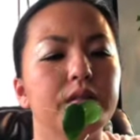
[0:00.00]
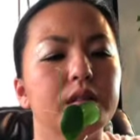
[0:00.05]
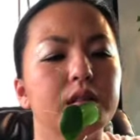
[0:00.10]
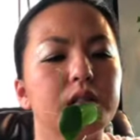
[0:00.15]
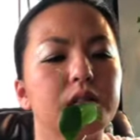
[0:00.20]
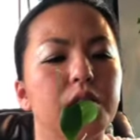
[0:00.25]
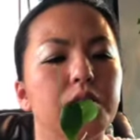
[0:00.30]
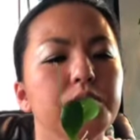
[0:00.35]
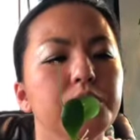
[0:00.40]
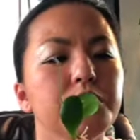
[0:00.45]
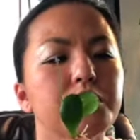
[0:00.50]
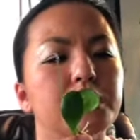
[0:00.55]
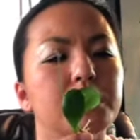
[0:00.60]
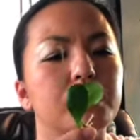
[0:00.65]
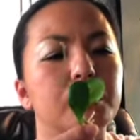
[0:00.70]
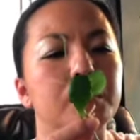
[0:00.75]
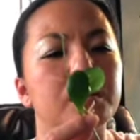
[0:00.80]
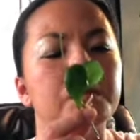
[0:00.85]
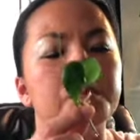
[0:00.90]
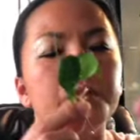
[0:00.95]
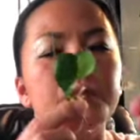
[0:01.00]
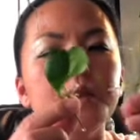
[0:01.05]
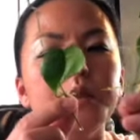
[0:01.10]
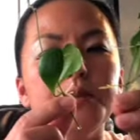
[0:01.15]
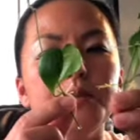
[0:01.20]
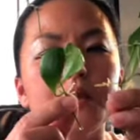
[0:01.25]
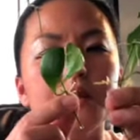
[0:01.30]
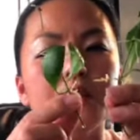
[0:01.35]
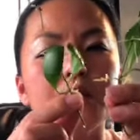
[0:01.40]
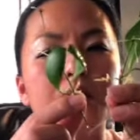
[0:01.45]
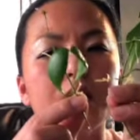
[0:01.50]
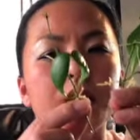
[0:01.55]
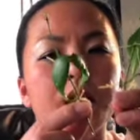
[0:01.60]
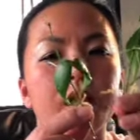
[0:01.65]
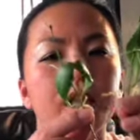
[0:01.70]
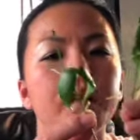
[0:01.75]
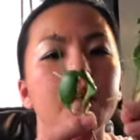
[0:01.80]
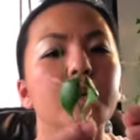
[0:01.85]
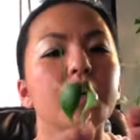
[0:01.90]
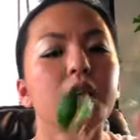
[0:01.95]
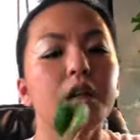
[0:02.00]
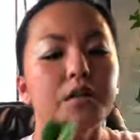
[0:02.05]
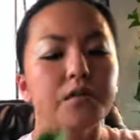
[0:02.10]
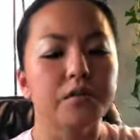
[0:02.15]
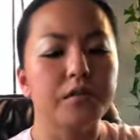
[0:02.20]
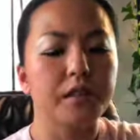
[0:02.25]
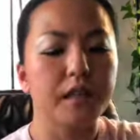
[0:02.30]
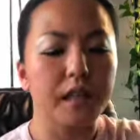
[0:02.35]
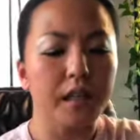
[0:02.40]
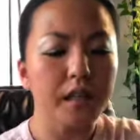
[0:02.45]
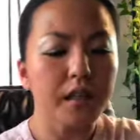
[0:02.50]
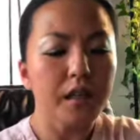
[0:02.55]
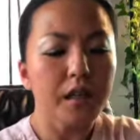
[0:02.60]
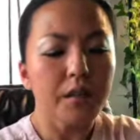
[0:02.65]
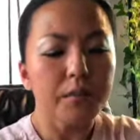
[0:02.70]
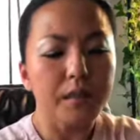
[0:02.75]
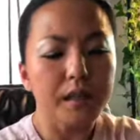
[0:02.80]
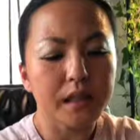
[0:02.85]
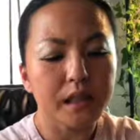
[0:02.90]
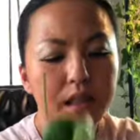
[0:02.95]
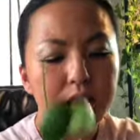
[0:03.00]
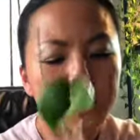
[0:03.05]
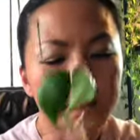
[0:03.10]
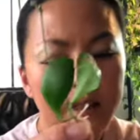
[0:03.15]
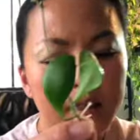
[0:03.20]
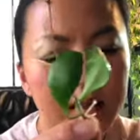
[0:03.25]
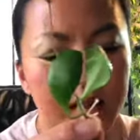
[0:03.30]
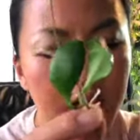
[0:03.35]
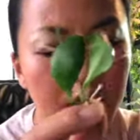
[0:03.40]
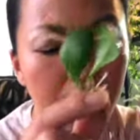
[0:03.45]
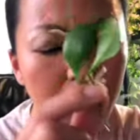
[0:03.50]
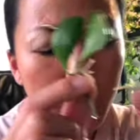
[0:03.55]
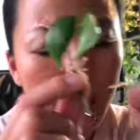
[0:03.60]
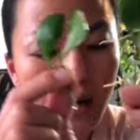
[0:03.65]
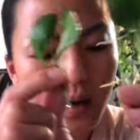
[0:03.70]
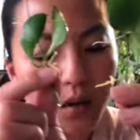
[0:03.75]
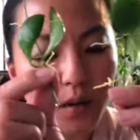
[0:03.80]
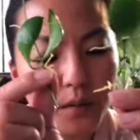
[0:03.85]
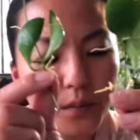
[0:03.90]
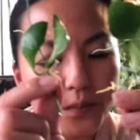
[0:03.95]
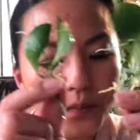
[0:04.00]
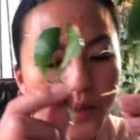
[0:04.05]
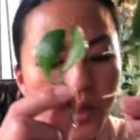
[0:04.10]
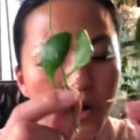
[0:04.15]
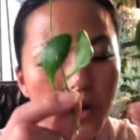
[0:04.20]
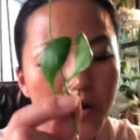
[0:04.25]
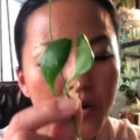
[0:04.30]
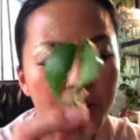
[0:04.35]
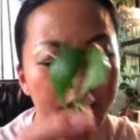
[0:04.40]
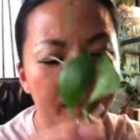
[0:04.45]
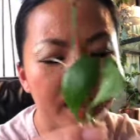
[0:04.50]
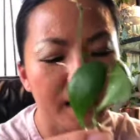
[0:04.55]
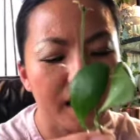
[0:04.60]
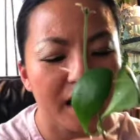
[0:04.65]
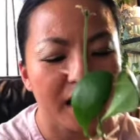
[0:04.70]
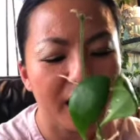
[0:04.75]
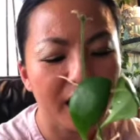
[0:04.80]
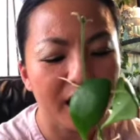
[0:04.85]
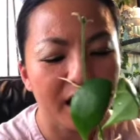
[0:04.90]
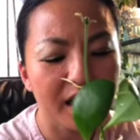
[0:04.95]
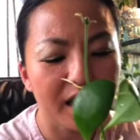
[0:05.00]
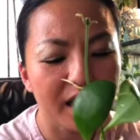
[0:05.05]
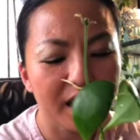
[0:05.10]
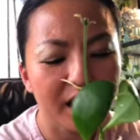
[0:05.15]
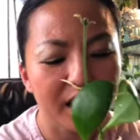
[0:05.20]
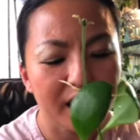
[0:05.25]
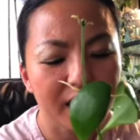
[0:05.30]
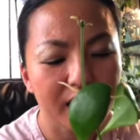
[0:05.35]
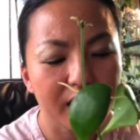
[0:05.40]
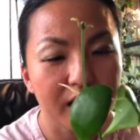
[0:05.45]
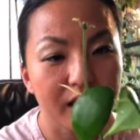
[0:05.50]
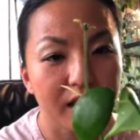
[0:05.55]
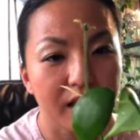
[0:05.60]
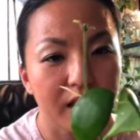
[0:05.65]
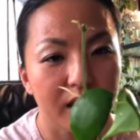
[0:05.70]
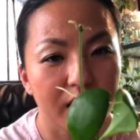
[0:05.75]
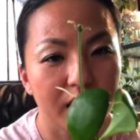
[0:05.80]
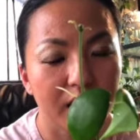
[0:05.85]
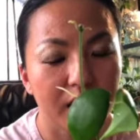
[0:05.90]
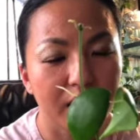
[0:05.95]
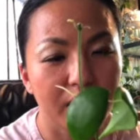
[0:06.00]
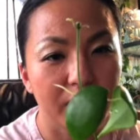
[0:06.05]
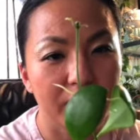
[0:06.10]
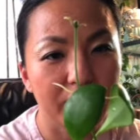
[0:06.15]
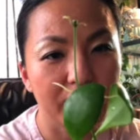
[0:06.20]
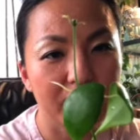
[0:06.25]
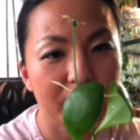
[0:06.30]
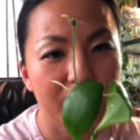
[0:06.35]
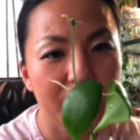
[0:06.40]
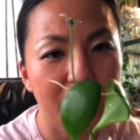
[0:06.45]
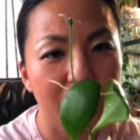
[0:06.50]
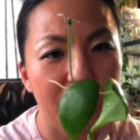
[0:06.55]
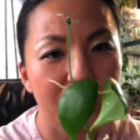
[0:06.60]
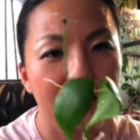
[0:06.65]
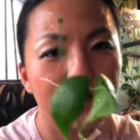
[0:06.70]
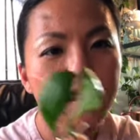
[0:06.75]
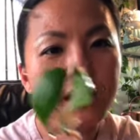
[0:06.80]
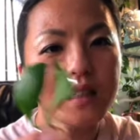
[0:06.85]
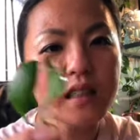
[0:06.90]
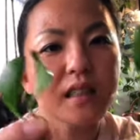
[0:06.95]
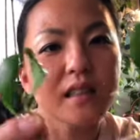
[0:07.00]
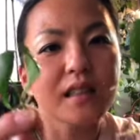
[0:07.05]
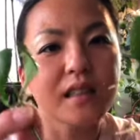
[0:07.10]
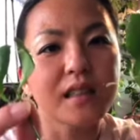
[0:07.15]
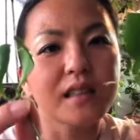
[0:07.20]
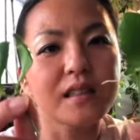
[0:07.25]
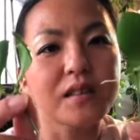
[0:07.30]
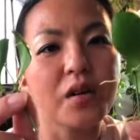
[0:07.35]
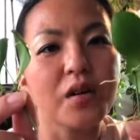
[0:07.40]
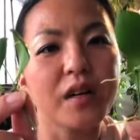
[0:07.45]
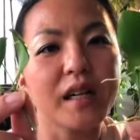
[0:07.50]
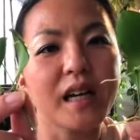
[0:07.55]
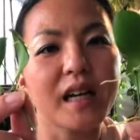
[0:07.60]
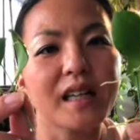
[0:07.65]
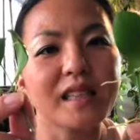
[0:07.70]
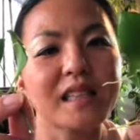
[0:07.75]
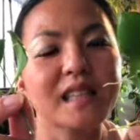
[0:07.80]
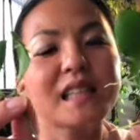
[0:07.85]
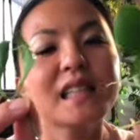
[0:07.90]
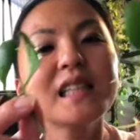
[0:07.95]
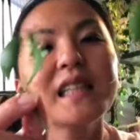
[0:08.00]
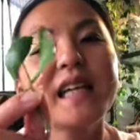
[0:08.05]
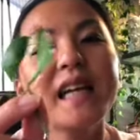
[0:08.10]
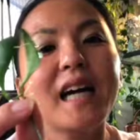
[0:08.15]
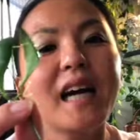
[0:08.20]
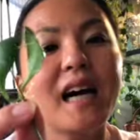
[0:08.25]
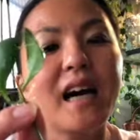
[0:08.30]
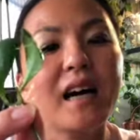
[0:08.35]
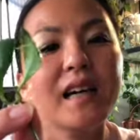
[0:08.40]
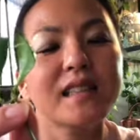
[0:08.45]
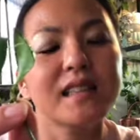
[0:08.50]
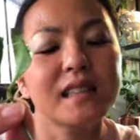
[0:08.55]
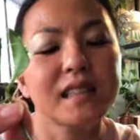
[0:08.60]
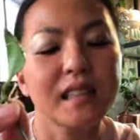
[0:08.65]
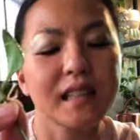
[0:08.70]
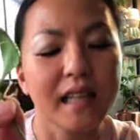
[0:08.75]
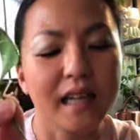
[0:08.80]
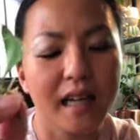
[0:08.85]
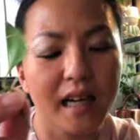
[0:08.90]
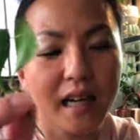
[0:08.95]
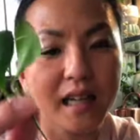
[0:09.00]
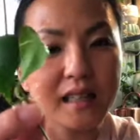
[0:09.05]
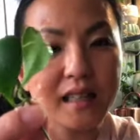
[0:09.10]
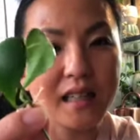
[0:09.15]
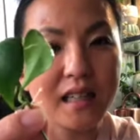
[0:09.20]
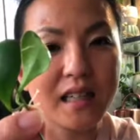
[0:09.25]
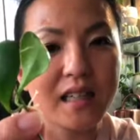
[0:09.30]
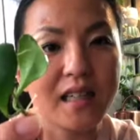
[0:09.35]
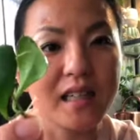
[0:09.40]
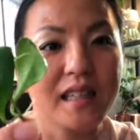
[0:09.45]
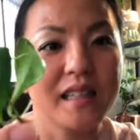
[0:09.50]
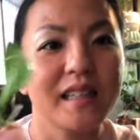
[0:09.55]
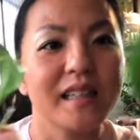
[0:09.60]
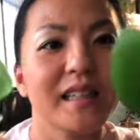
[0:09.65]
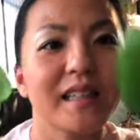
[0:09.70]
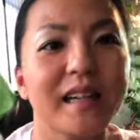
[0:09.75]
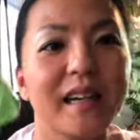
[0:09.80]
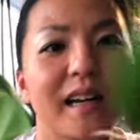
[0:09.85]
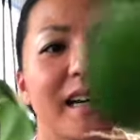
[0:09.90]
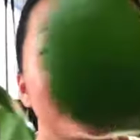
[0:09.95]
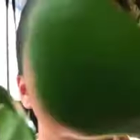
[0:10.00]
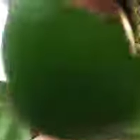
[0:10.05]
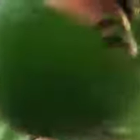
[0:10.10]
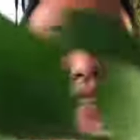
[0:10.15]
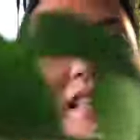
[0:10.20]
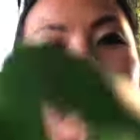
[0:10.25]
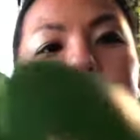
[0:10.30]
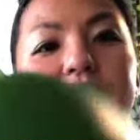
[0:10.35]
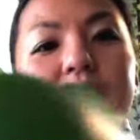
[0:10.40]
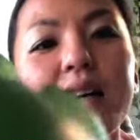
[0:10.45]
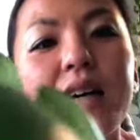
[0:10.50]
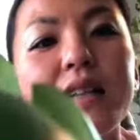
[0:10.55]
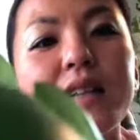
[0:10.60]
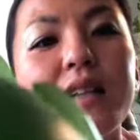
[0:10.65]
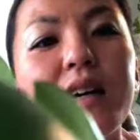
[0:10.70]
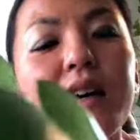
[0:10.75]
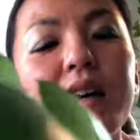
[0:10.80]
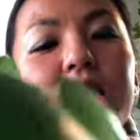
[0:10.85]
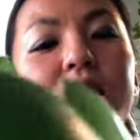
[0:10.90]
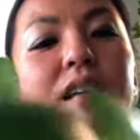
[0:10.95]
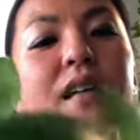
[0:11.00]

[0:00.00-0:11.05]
It's pretty much done rooting. But this is Hoya, what is that? It's Hoya Siliata. Yeah, Siliata.